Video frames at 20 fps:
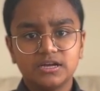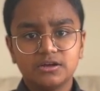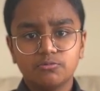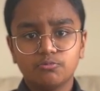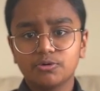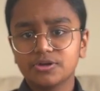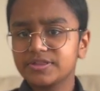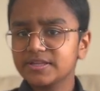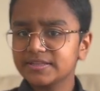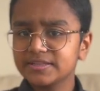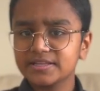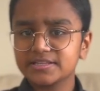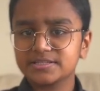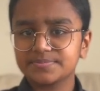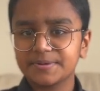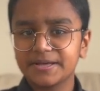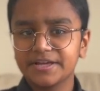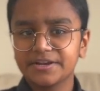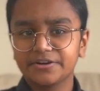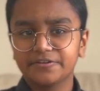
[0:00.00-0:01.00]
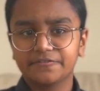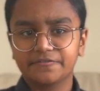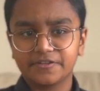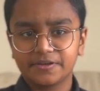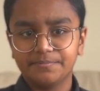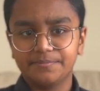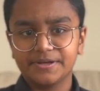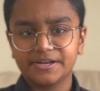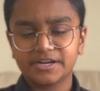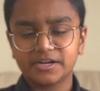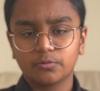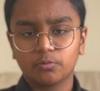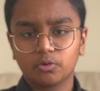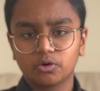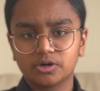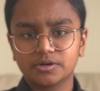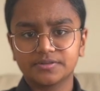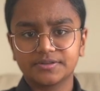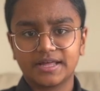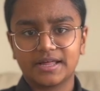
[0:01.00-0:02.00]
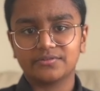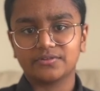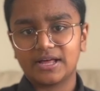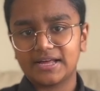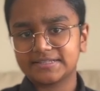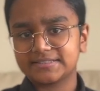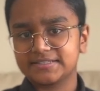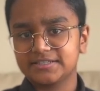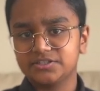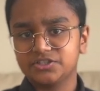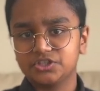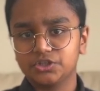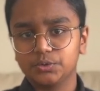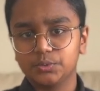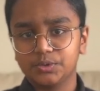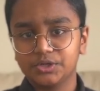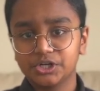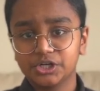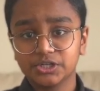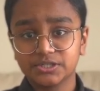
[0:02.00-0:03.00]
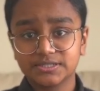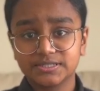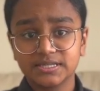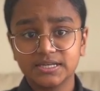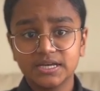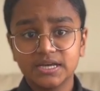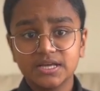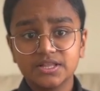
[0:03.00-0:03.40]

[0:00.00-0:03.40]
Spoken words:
Within the span of the bidding war that lasted 2 years,